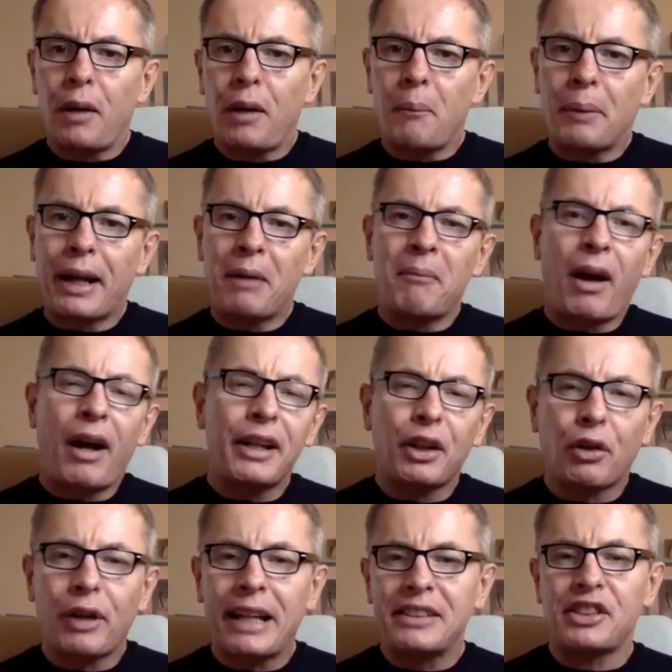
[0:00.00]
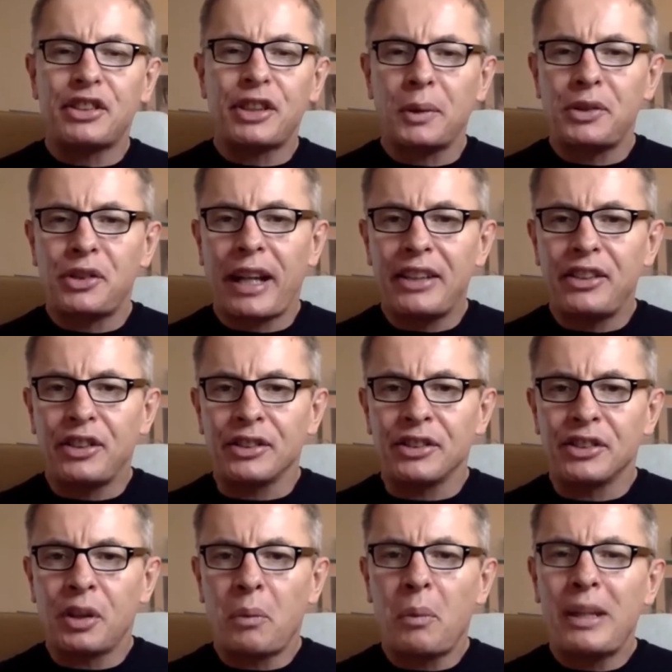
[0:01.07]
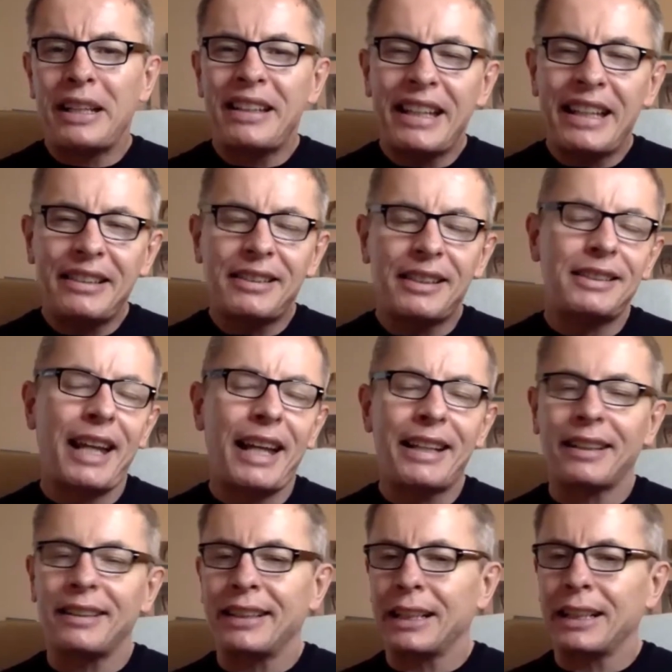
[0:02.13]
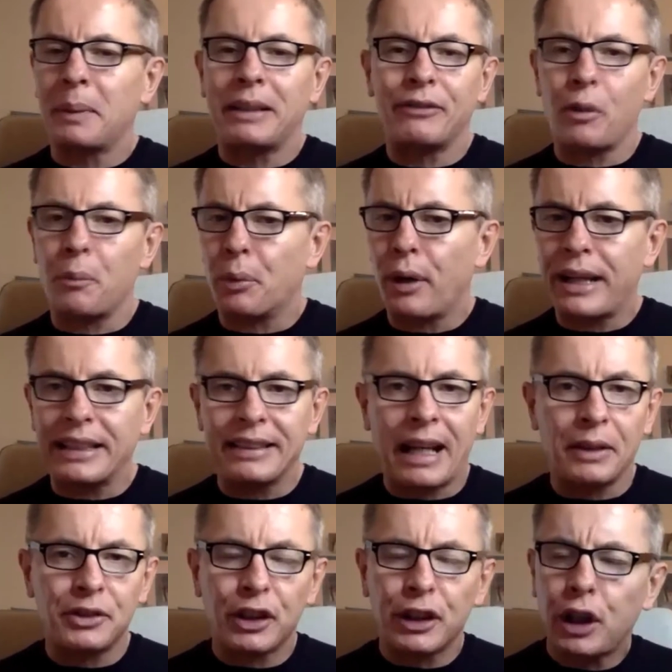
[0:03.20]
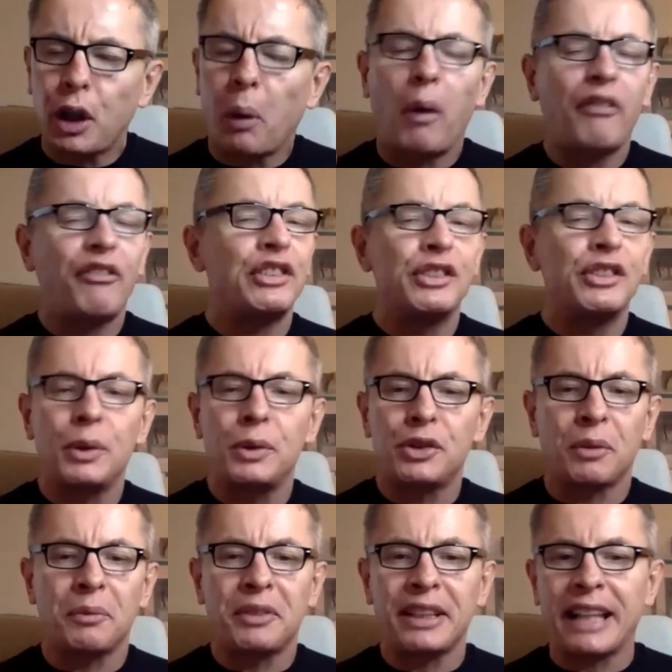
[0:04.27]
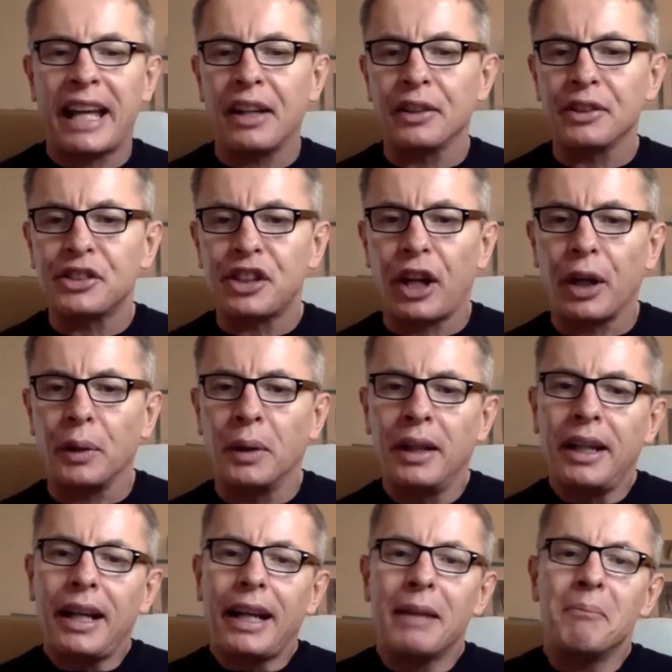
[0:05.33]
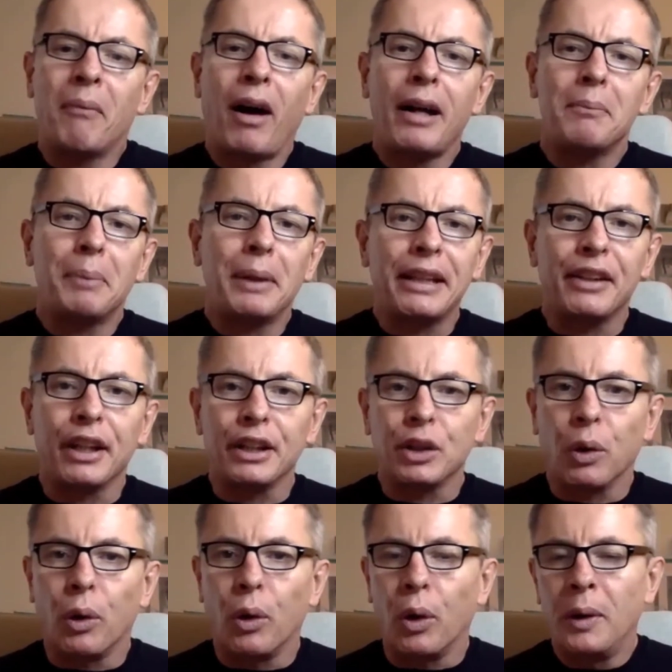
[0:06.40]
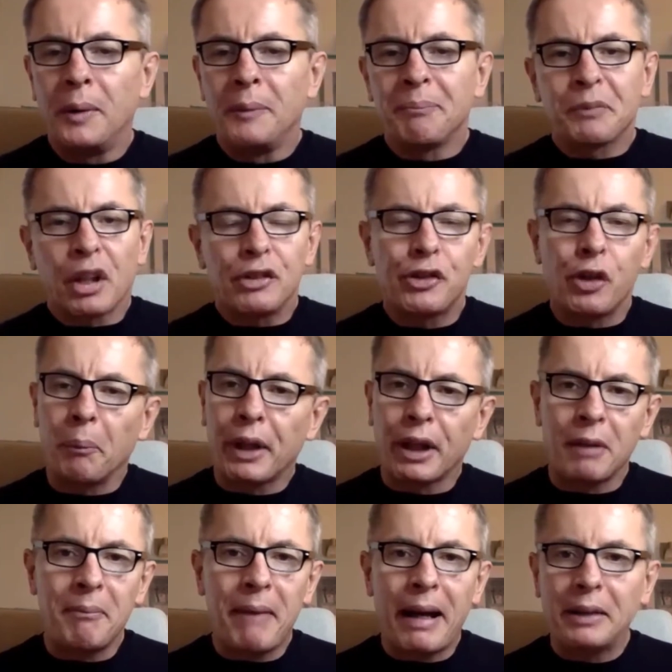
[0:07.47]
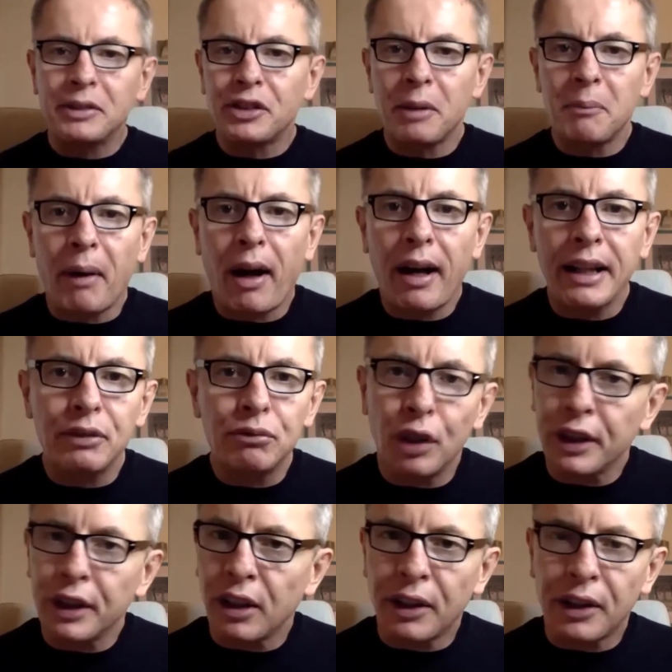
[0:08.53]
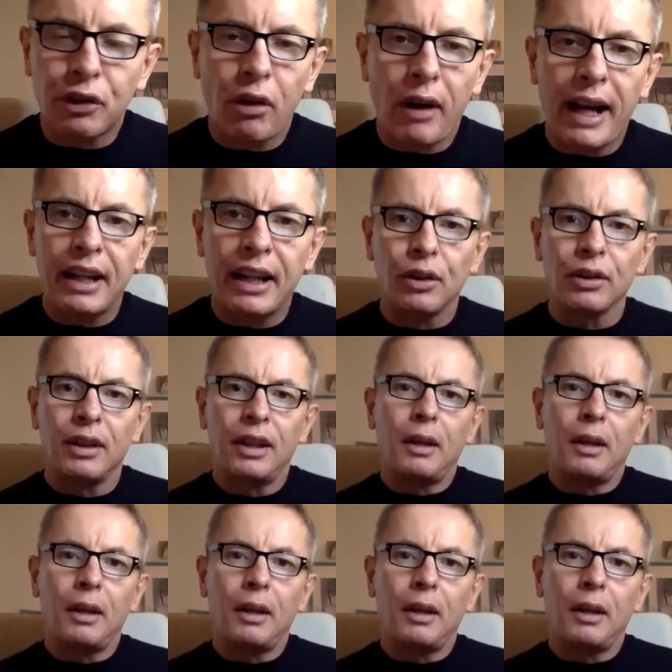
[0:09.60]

But our mind creates associations, and we need to take a little bit of a break now to go off and do something else. So it might be that you're jumping on a mountain bike, running on a trail,